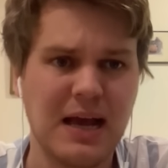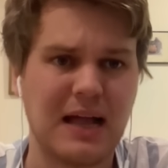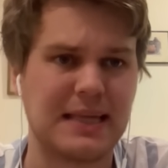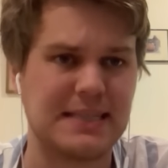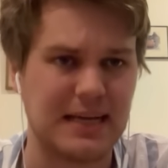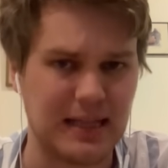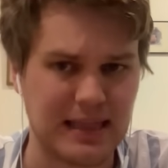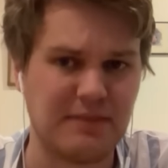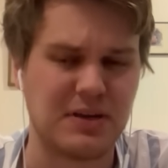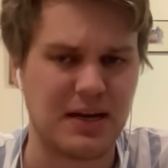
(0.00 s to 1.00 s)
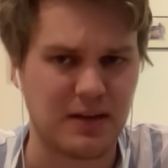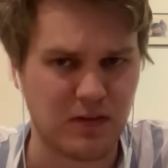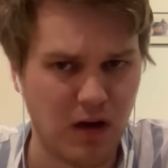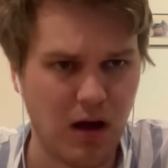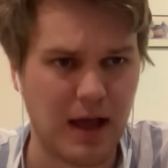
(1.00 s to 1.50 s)
electing 11 at a
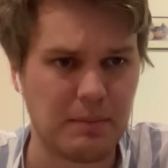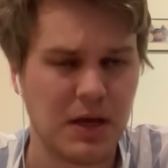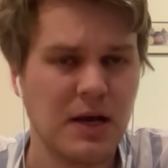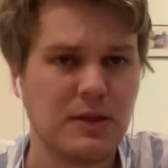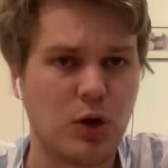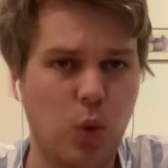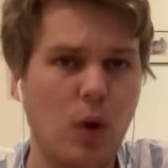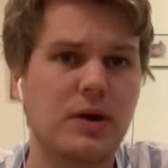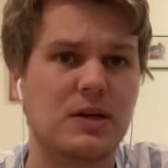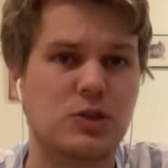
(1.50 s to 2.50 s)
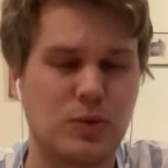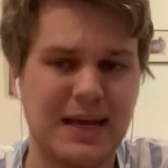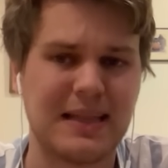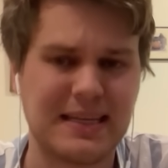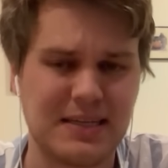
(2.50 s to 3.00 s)
time, the quota to get
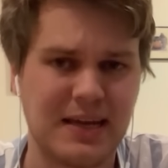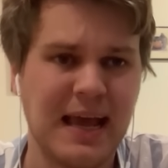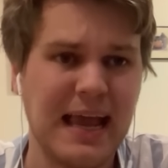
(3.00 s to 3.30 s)
elected